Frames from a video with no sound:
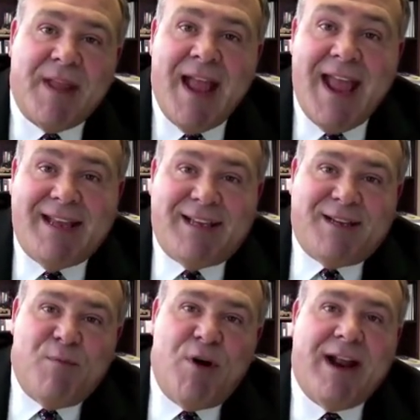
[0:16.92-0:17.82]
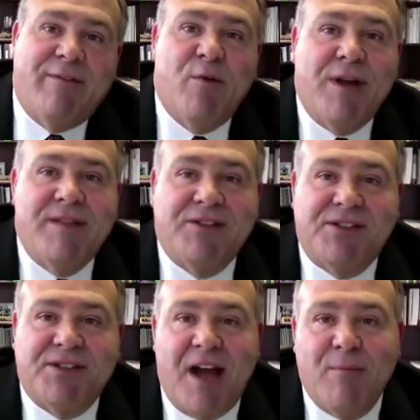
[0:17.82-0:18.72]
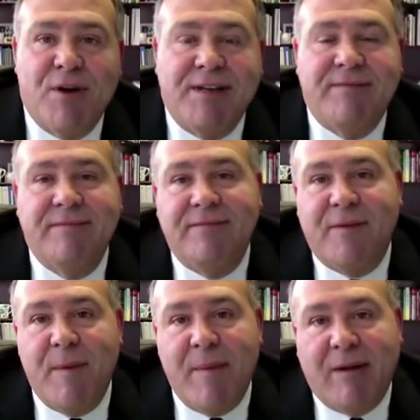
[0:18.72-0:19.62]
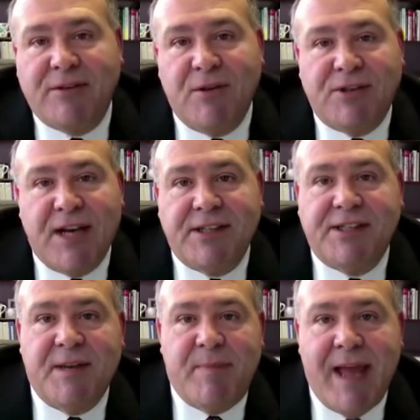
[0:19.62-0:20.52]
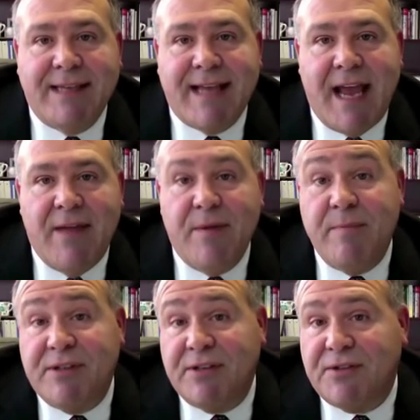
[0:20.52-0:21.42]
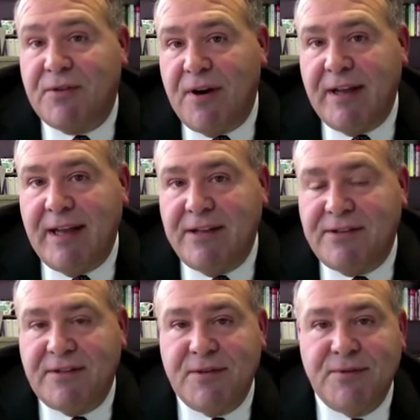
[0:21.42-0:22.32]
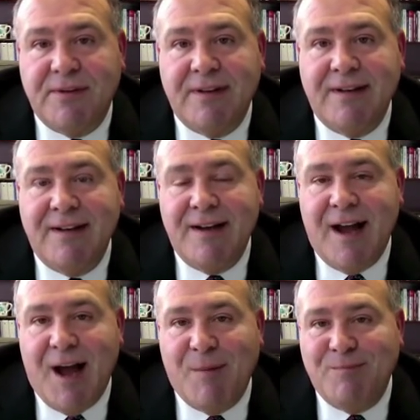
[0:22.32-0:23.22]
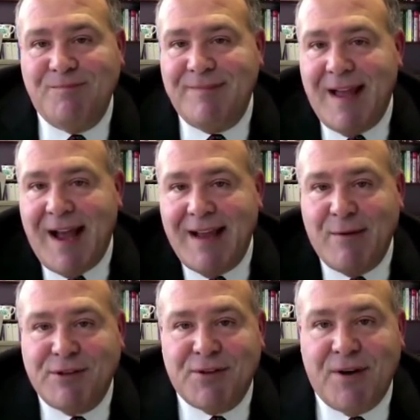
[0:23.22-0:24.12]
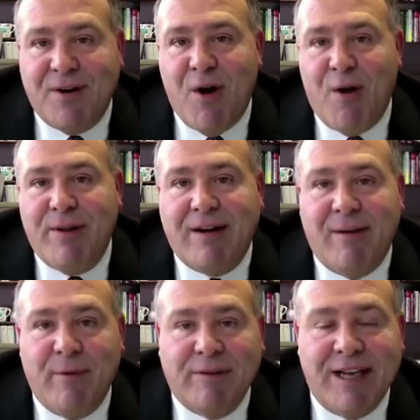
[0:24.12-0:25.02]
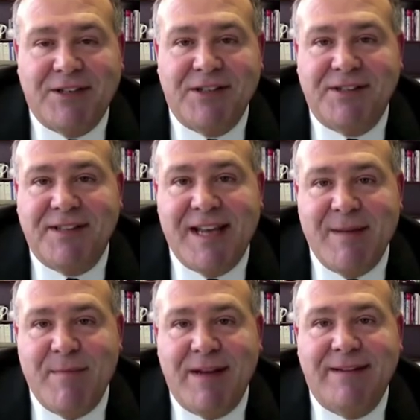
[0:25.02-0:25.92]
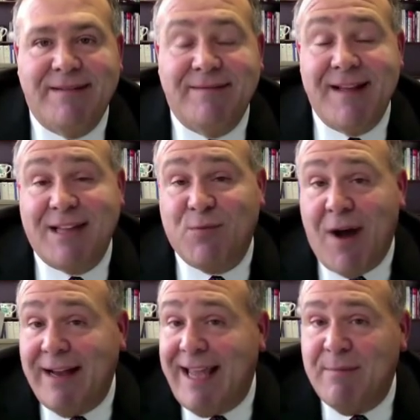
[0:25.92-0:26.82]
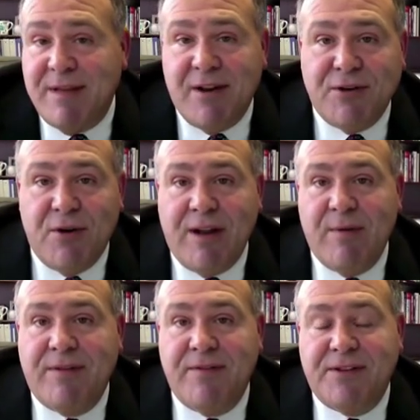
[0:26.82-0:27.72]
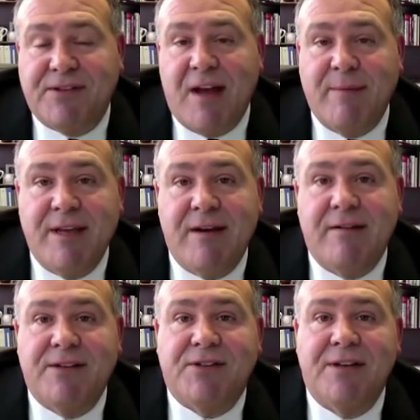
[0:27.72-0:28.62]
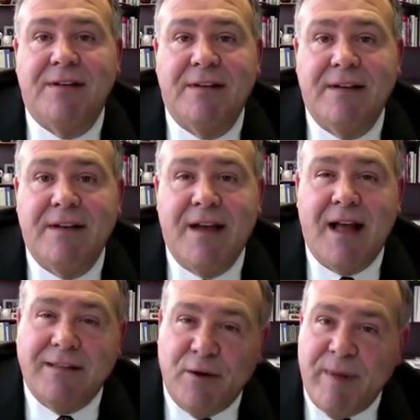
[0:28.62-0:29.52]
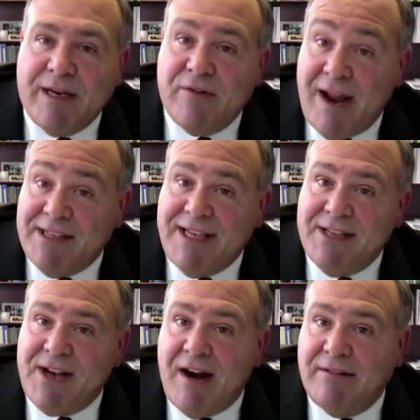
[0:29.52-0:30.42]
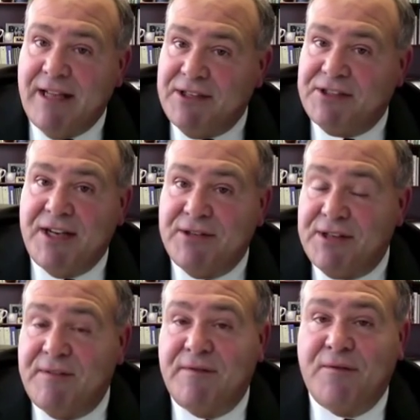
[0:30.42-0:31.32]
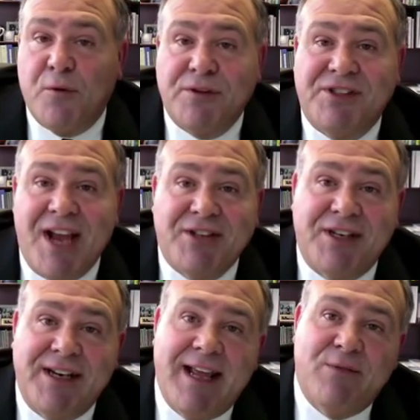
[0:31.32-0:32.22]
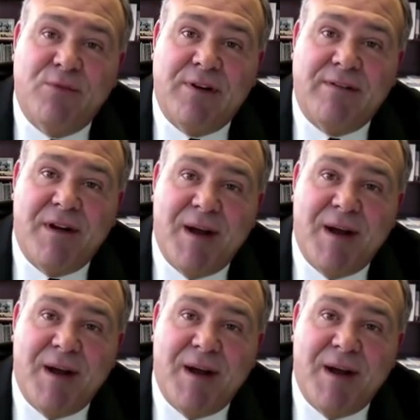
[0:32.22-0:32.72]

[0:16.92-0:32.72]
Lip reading: Hey, good morning, everyone. This is Tom Hood from the Maryland Association of CPAs and the Business Learning Institute. I was just on a call with our government relations team, and that's why I can't be there, Jody, with you. This time of year is a little bit crazy as our legislature's in full session, and we're